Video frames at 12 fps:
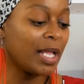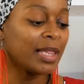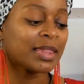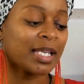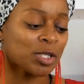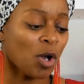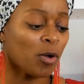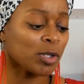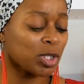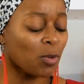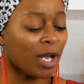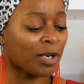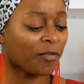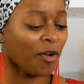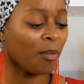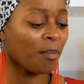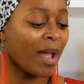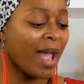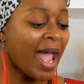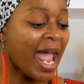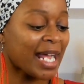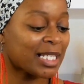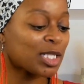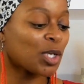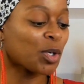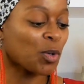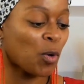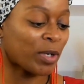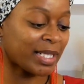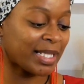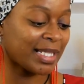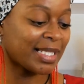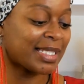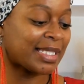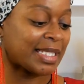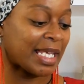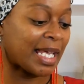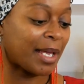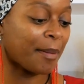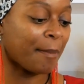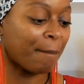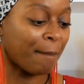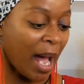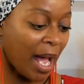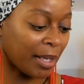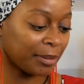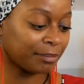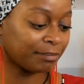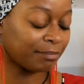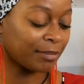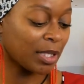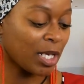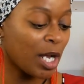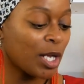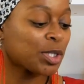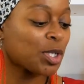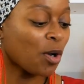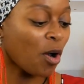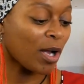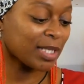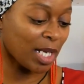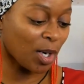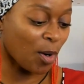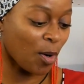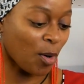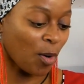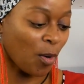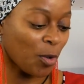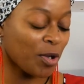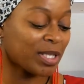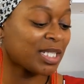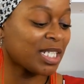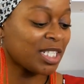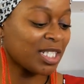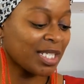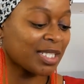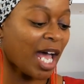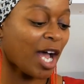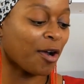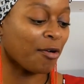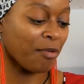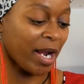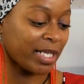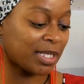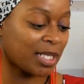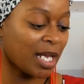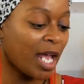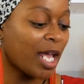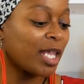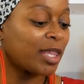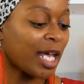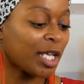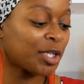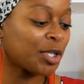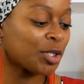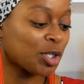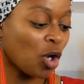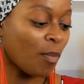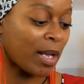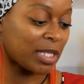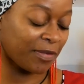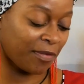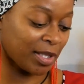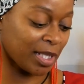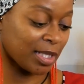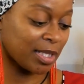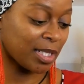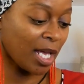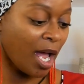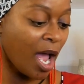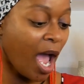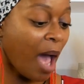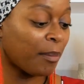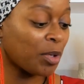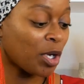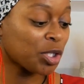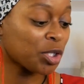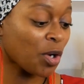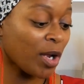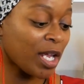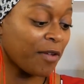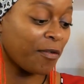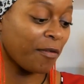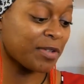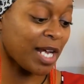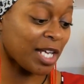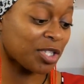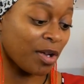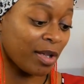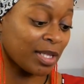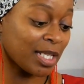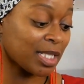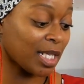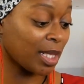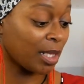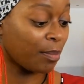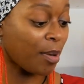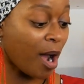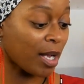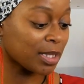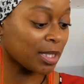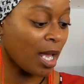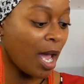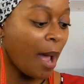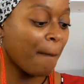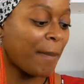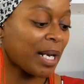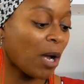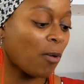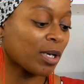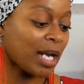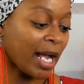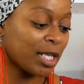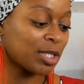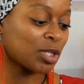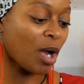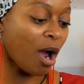There's also one from @Rory_Sema. Thokoza Gogo, your teachings are great. Thank you so much for this. I'm not sure if you've touched on this in the past, but I would like to